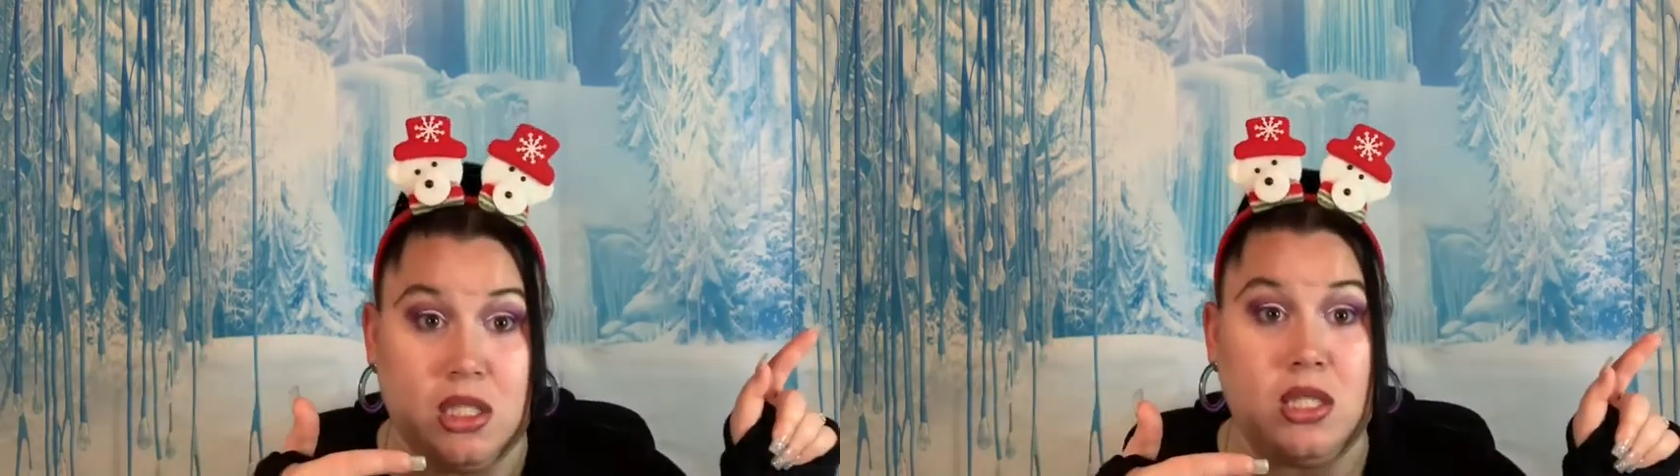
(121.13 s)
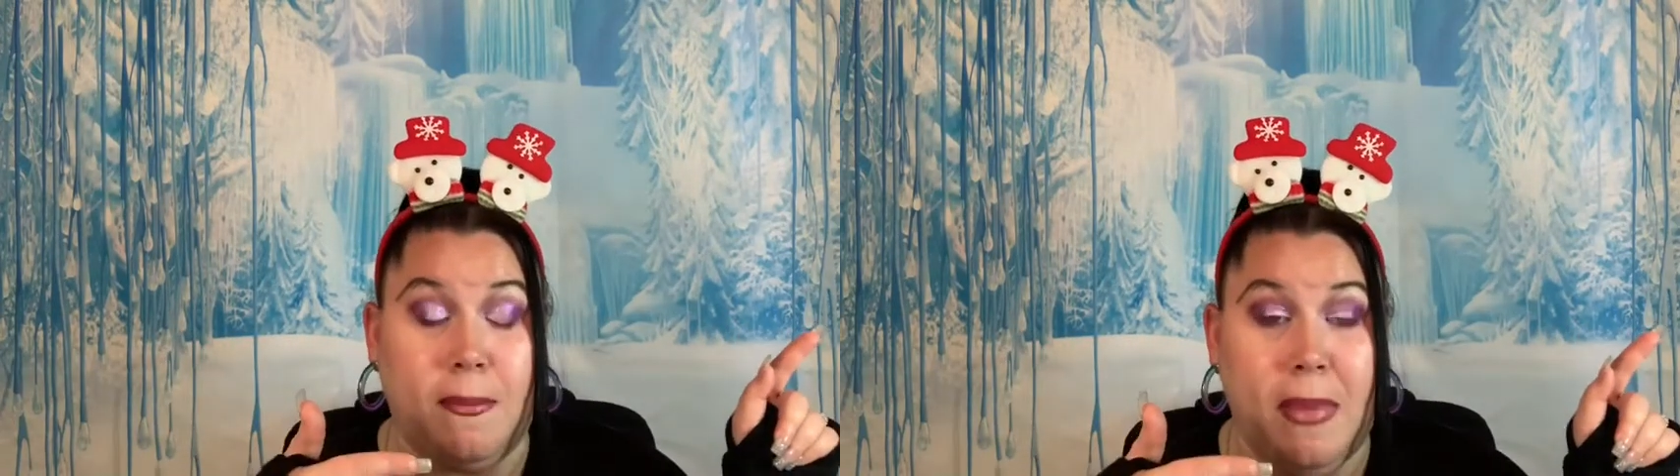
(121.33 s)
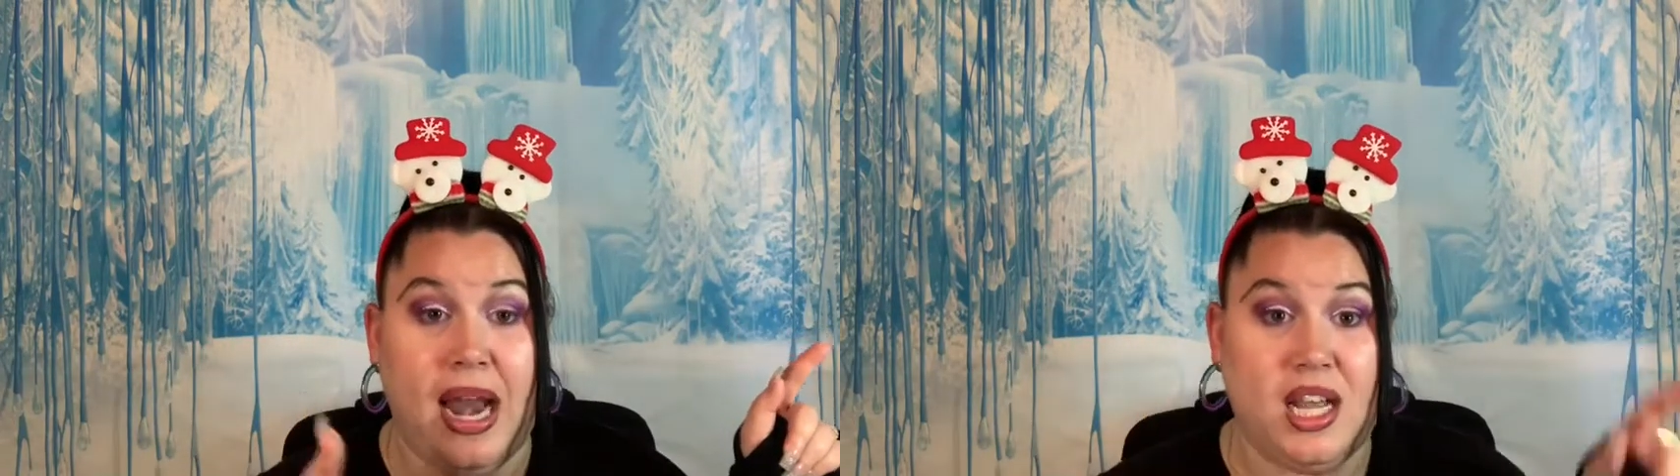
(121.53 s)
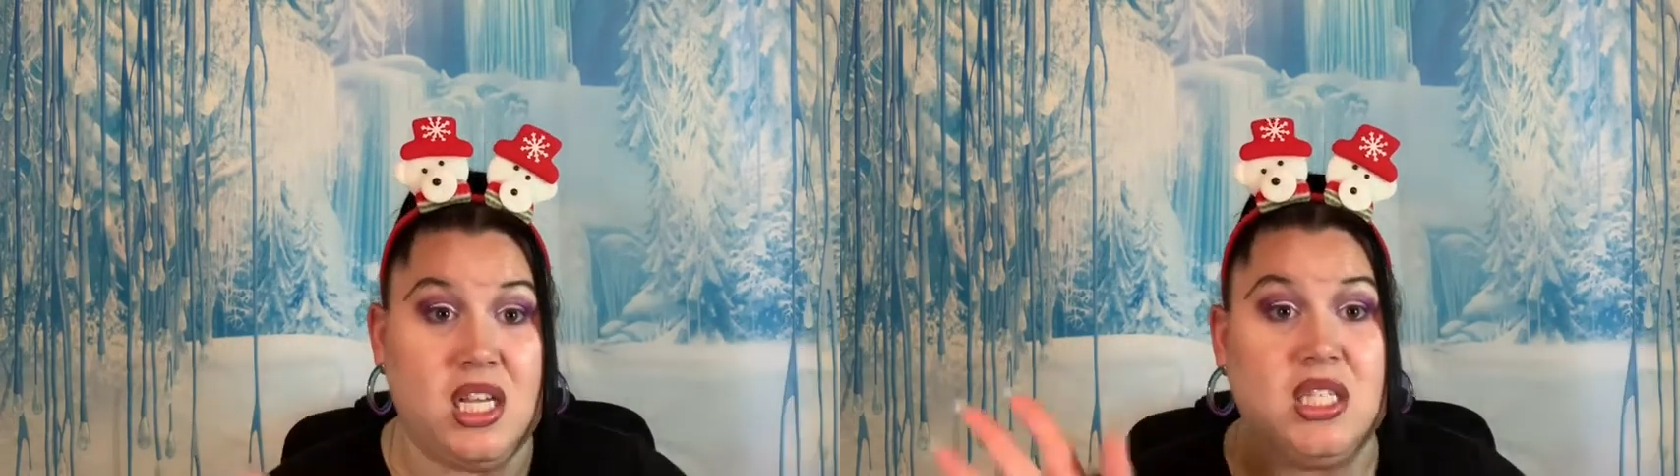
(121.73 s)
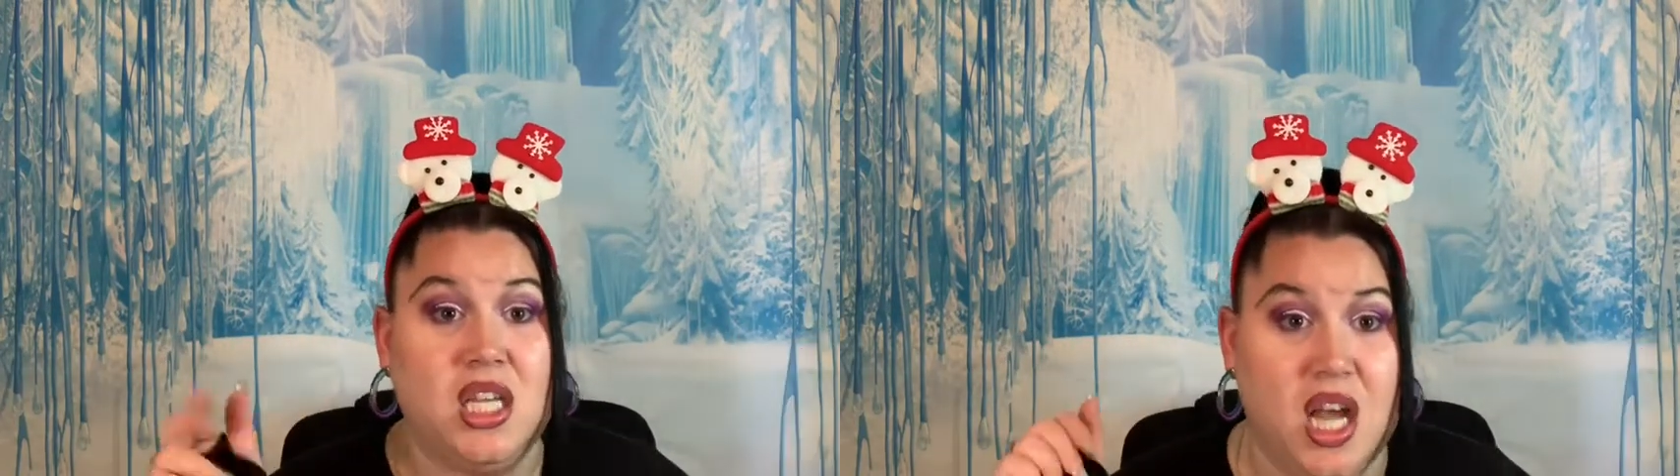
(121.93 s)
somebody
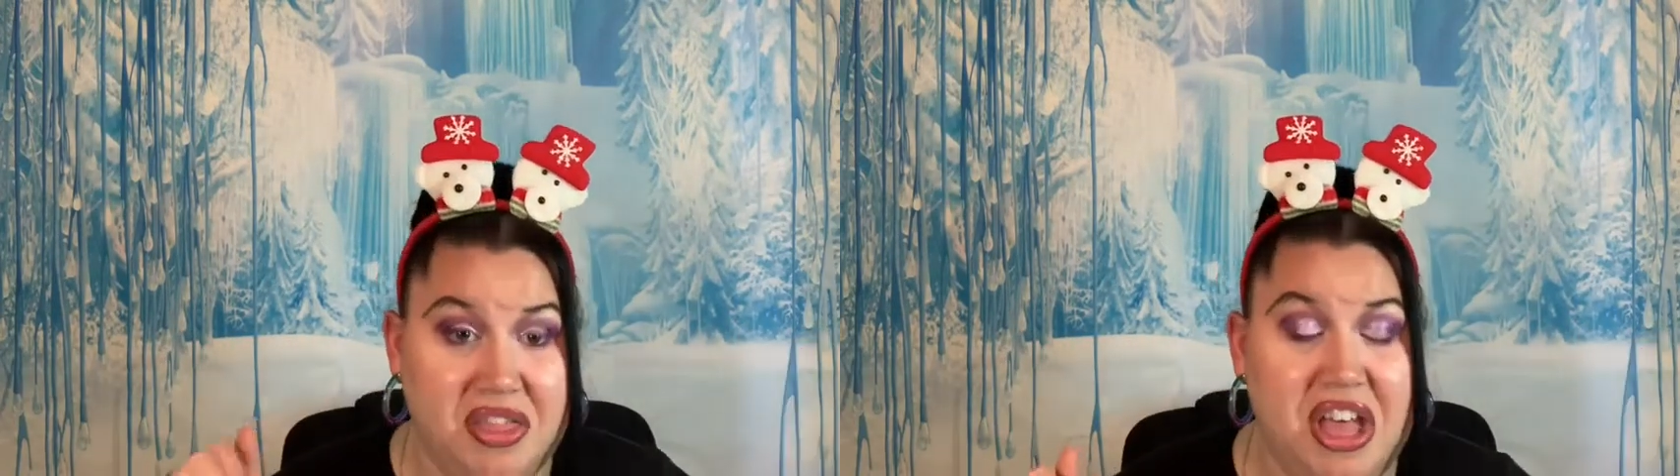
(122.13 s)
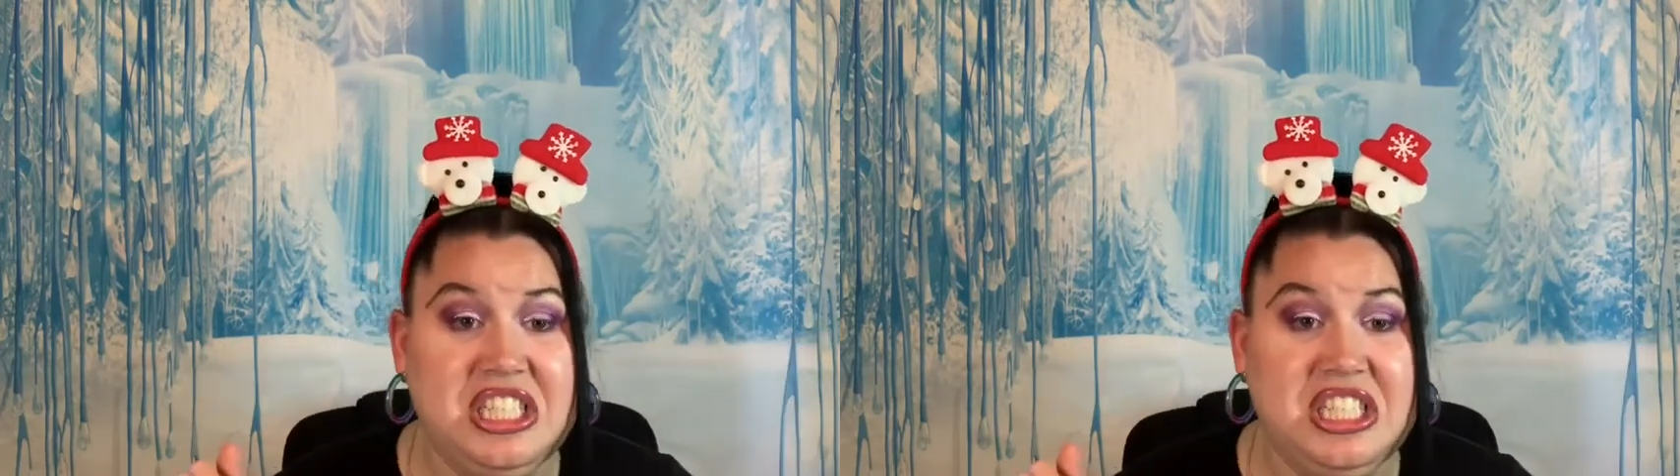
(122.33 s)
because uh, that